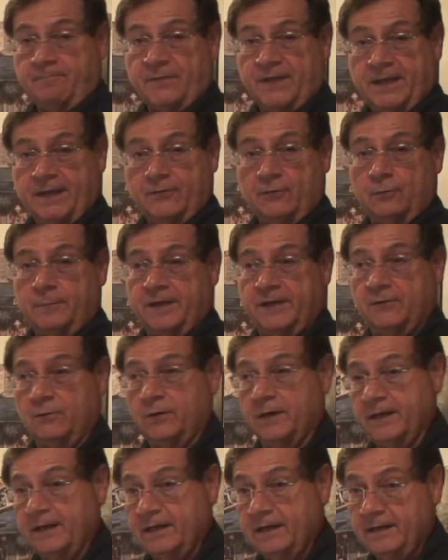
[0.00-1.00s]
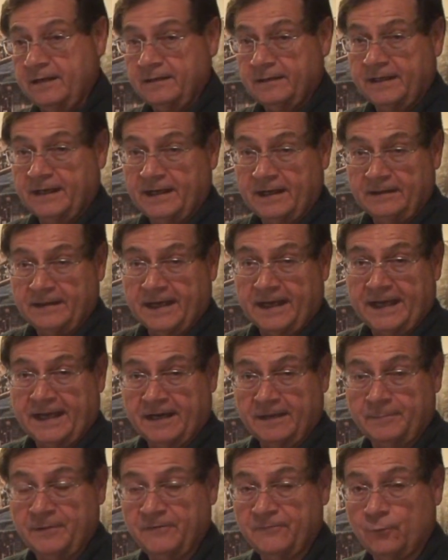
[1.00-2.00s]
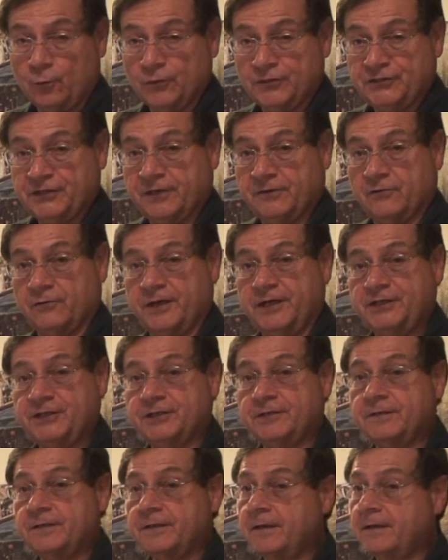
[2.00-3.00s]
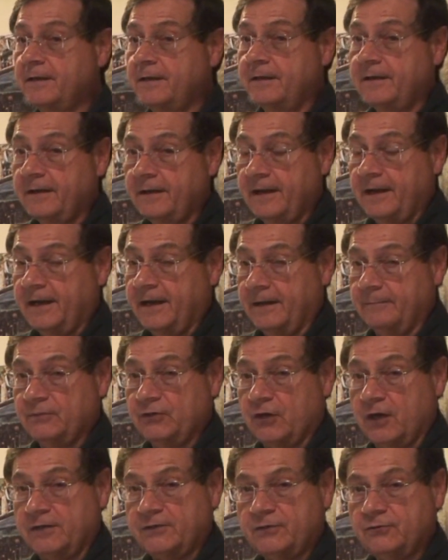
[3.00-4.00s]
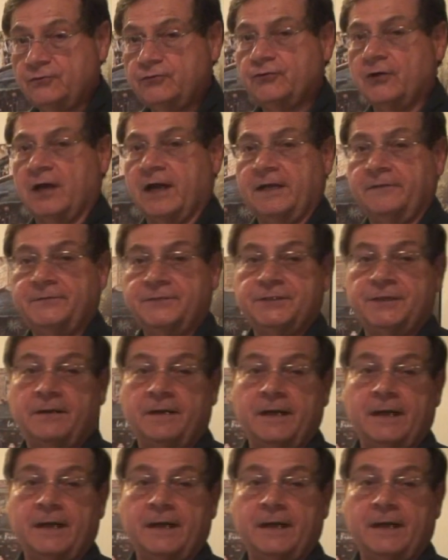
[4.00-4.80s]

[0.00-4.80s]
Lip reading: And oh, by the way, they had to be 4th generation M.2 drives.